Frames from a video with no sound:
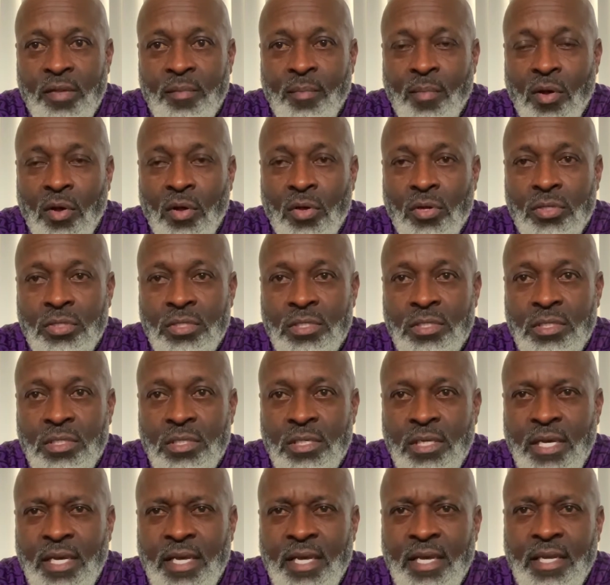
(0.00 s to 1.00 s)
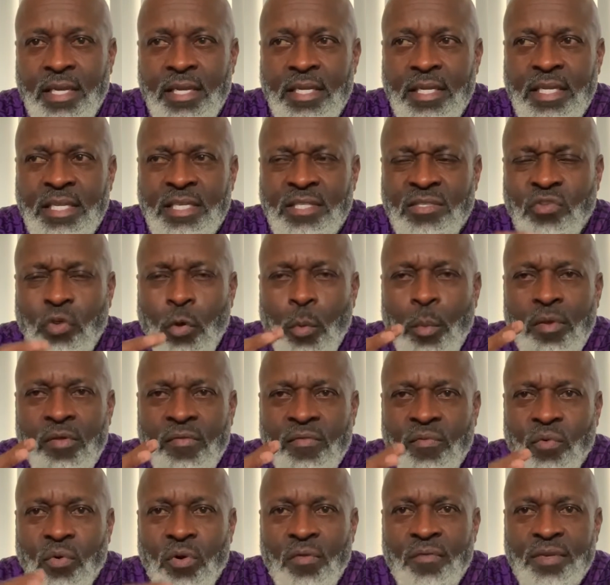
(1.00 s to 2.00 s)
balls, and it's normally
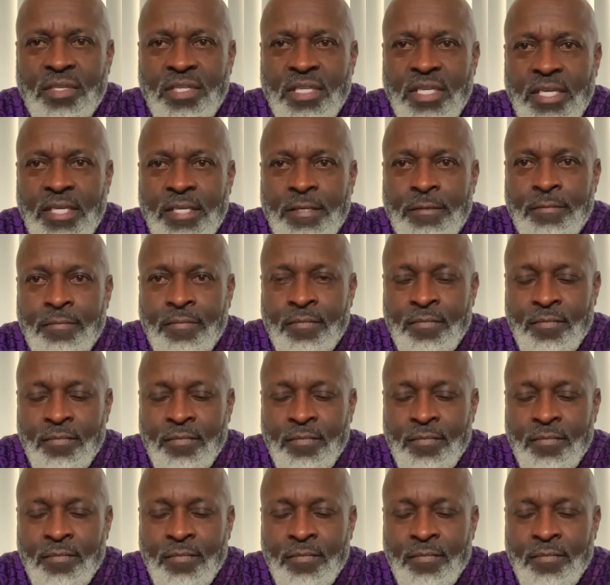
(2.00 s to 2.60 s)
4 of us hit.